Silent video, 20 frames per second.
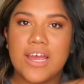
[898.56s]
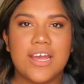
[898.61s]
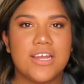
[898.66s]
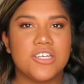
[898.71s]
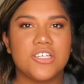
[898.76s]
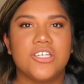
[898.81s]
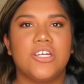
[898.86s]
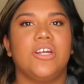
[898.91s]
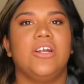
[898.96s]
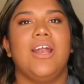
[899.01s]

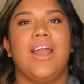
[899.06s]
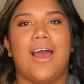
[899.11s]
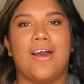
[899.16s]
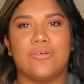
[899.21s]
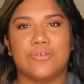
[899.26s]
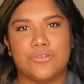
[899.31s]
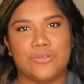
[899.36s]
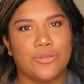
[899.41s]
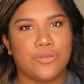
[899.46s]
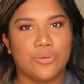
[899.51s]
and share it
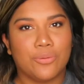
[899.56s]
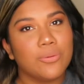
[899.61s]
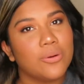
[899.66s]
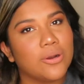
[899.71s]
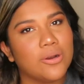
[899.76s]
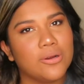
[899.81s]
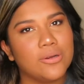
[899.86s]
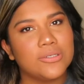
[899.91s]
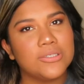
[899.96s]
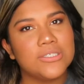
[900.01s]
out to the
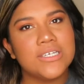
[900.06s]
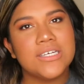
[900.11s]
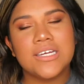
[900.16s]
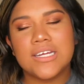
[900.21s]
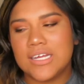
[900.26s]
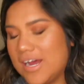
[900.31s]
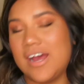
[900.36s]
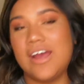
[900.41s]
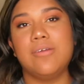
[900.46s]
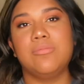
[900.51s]
world.
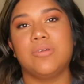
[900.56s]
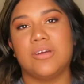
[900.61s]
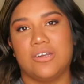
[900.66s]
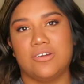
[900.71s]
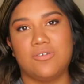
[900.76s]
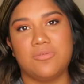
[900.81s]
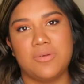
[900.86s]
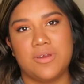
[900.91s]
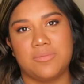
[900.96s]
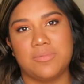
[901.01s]
I'm gonna
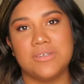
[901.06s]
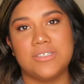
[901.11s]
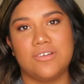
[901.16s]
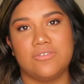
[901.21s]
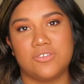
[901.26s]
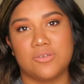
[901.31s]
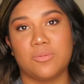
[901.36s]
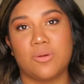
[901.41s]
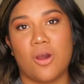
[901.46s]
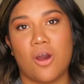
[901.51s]
go make
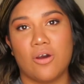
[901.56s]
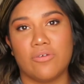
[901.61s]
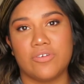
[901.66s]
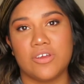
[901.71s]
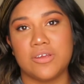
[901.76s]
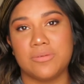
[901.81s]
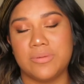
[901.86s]
myself some coffee